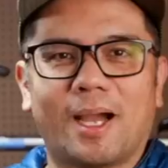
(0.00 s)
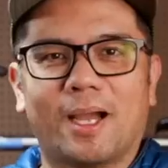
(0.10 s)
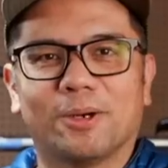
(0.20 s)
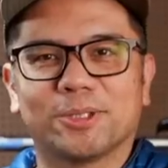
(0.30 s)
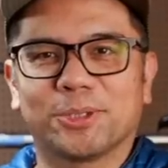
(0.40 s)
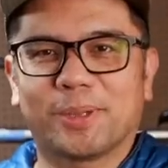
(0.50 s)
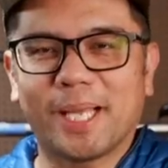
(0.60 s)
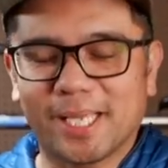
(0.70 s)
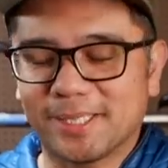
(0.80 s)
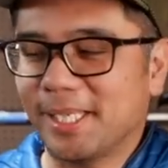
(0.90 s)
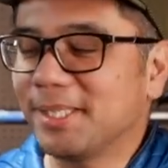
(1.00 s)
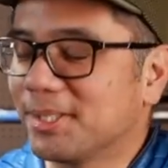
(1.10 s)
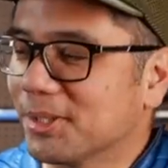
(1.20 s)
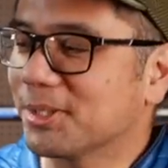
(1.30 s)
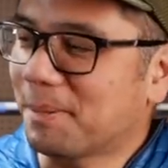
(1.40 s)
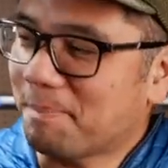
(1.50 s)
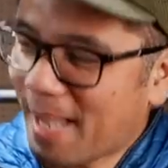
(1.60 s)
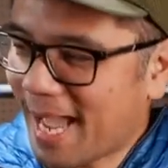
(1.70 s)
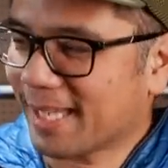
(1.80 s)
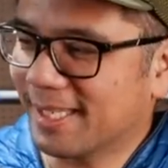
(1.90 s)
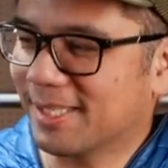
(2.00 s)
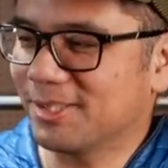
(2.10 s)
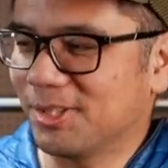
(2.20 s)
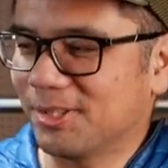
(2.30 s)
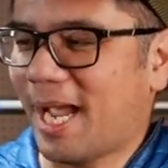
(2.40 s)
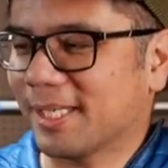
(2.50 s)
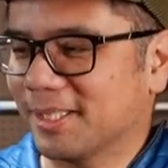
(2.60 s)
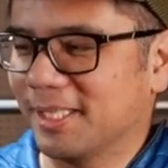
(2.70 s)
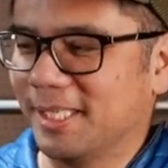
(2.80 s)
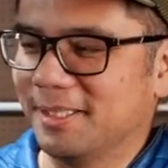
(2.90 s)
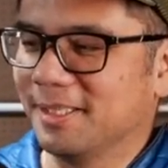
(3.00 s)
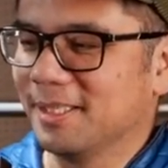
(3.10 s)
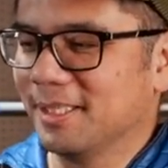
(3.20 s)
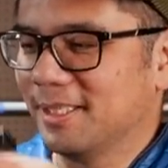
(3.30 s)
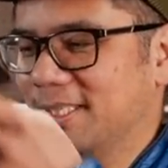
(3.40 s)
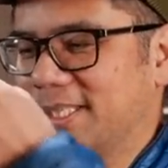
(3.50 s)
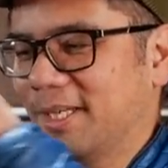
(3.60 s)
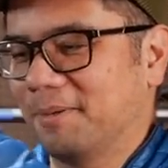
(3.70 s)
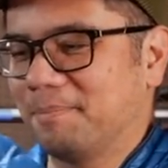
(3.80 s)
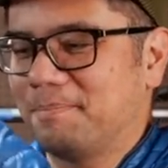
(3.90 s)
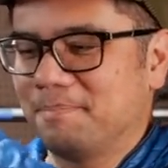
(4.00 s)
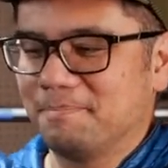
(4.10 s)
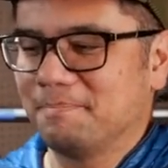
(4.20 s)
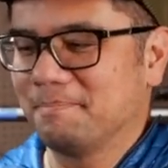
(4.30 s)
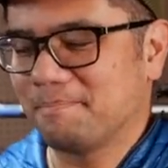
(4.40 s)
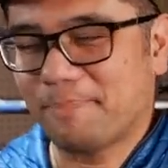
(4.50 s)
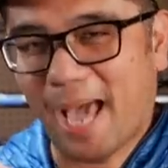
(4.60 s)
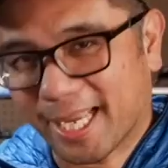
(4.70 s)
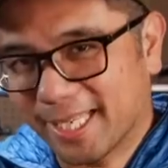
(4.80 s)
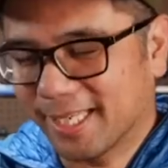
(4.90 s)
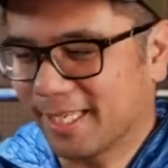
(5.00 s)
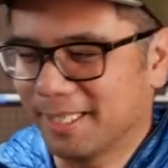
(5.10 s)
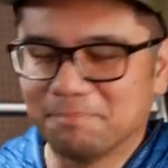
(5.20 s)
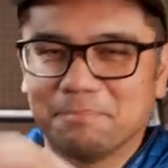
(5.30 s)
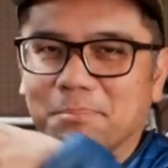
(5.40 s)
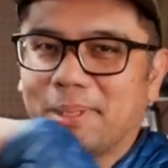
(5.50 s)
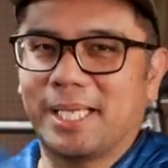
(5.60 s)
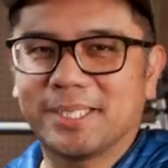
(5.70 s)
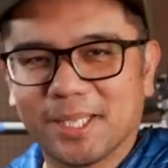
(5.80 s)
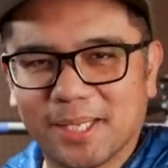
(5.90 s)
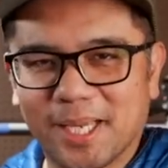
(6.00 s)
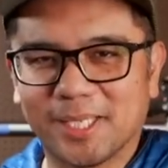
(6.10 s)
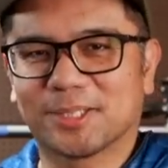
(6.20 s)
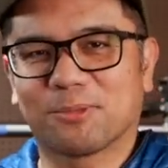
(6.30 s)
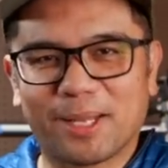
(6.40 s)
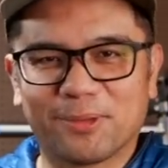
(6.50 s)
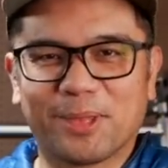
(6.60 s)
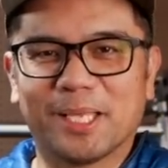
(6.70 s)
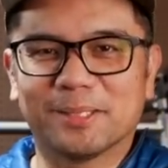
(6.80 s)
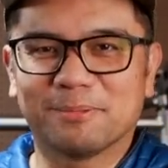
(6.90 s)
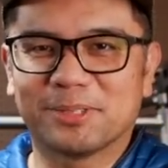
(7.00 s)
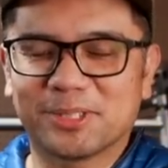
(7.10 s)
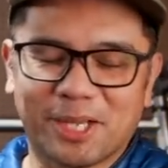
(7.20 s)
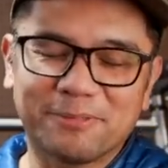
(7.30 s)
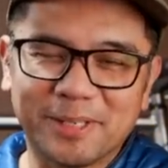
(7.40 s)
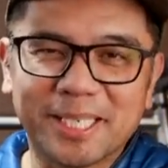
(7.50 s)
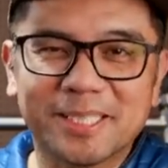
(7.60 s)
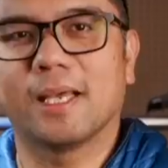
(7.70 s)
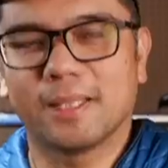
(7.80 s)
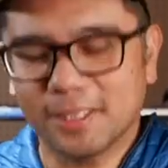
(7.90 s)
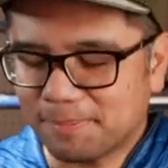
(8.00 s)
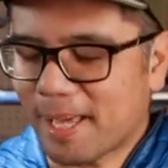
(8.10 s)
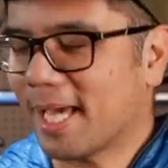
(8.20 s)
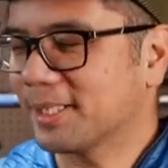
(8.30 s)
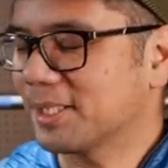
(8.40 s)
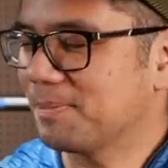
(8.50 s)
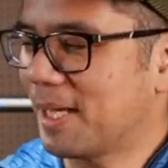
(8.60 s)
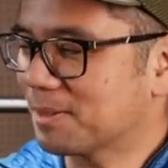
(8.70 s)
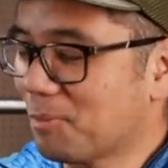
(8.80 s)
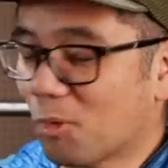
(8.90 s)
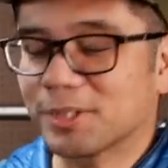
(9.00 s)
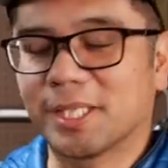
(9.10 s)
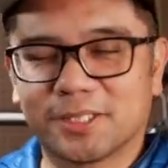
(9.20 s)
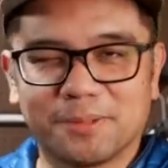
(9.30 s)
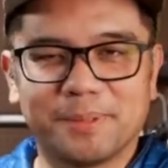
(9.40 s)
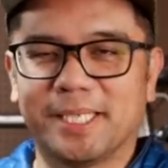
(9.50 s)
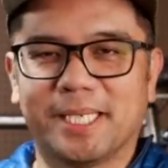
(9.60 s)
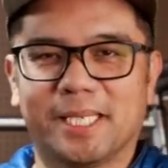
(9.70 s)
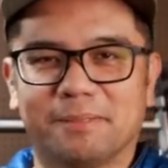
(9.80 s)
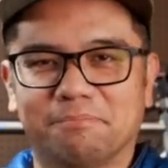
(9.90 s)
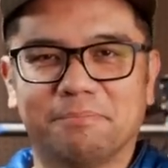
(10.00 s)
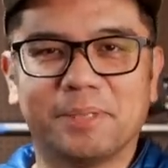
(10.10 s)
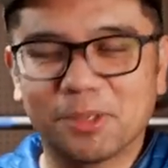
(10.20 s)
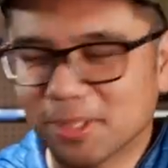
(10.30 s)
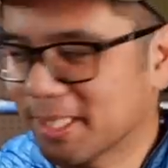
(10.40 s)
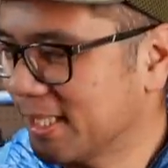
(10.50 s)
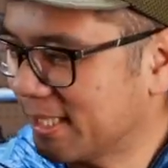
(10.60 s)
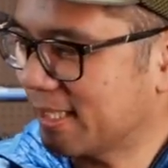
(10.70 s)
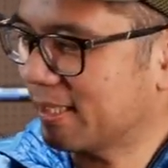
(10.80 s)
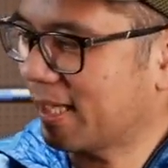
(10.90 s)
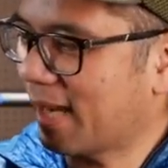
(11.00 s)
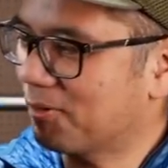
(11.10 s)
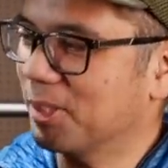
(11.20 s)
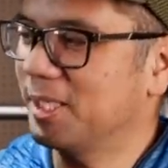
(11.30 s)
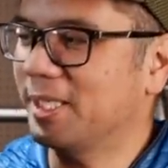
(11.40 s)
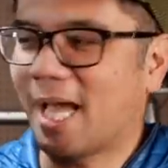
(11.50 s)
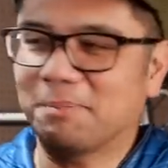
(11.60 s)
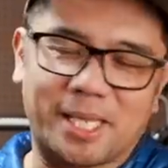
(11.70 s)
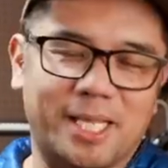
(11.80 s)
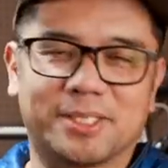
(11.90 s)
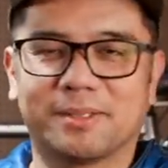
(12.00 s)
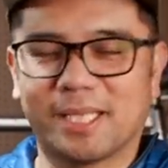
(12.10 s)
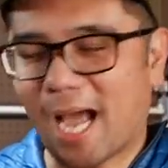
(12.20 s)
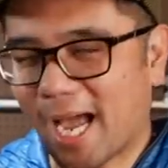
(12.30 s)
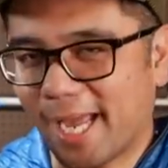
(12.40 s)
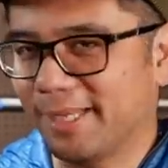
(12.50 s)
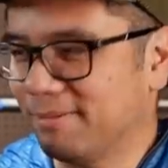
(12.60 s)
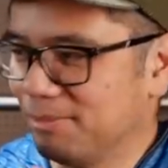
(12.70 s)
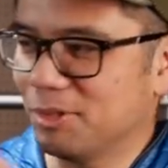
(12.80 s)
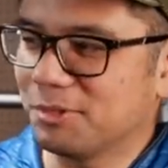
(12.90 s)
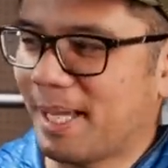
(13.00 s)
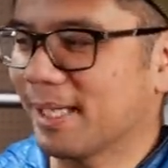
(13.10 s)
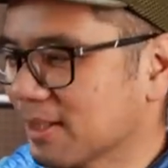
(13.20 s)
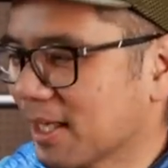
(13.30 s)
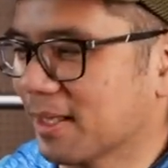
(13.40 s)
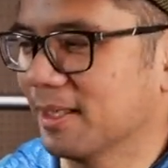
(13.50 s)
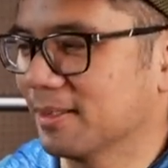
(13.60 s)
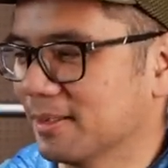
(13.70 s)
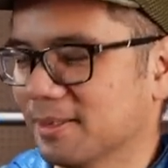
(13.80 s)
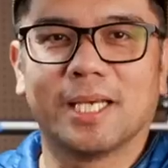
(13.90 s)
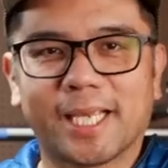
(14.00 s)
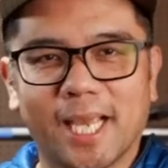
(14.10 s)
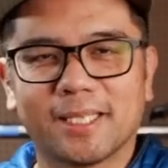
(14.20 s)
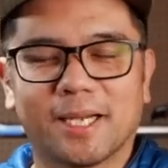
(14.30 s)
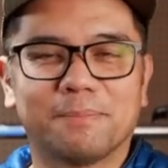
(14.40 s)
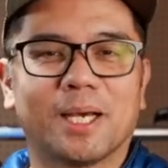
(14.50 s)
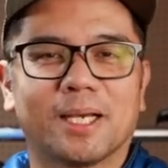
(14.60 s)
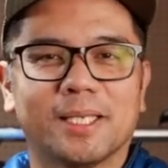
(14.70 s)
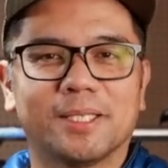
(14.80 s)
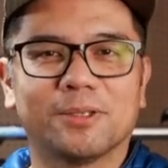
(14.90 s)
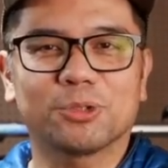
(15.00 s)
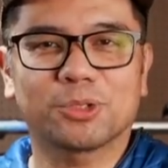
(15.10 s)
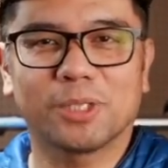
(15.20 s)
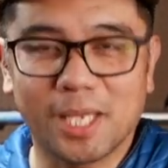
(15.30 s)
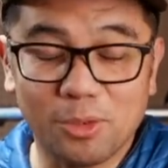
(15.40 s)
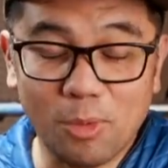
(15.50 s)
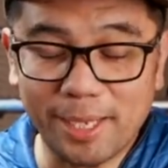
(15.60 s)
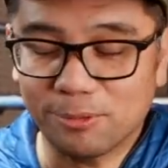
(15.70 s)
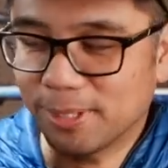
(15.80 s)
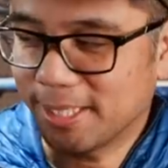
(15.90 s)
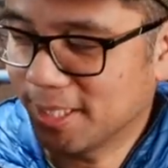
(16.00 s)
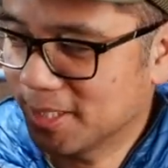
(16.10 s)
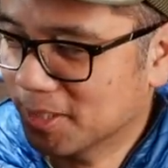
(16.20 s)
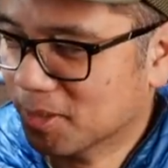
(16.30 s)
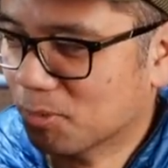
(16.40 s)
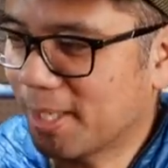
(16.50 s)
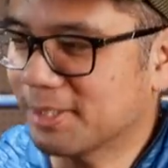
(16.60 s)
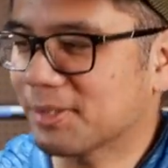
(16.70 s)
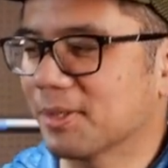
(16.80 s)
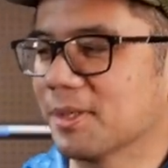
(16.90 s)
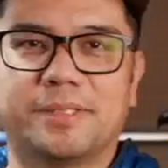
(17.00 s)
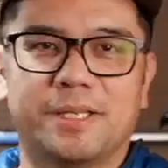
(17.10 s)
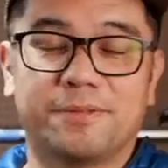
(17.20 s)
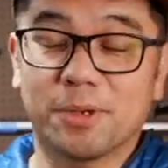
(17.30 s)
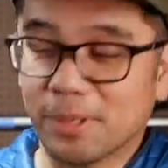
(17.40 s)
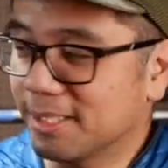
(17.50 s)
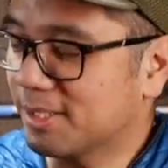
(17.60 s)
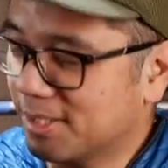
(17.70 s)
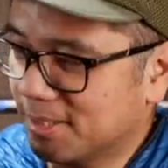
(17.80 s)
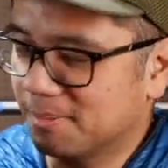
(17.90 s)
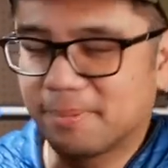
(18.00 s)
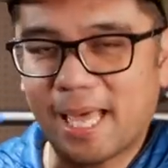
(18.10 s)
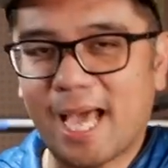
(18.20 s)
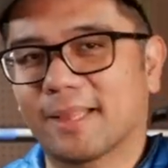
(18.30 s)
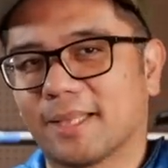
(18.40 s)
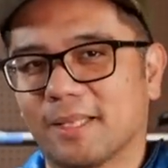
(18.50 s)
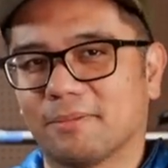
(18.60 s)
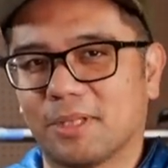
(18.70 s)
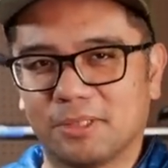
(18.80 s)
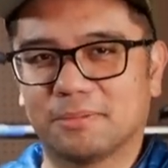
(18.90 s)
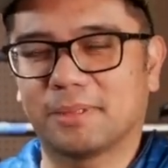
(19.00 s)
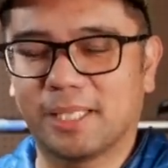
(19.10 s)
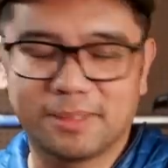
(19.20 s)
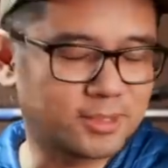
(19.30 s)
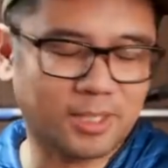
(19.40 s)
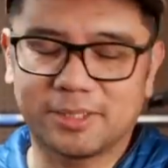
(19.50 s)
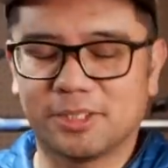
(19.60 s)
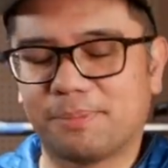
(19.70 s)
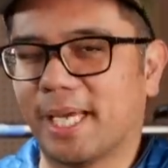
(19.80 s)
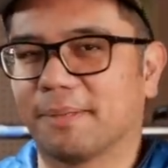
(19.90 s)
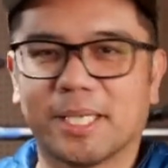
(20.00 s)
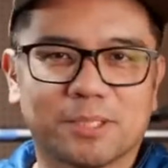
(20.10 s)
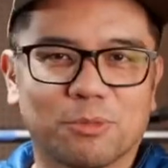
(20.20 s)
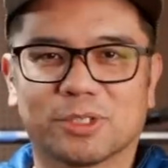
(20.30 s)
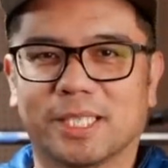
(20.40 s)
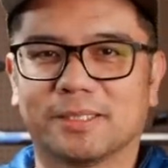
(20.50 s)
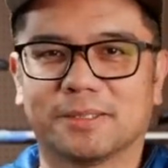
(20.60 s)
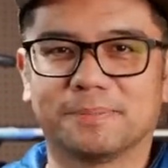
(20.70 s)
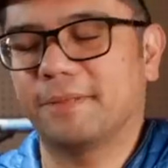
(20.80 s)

I also think it's easier to pack because you're actually, you know, packing and placing things rather than stuffing. This bag just makes more sense to me in nearly every application that I use bags like this. Again, I'm not an ultralight weight weenie racer. If you're into that, then the, then the sausage bag makes more sense.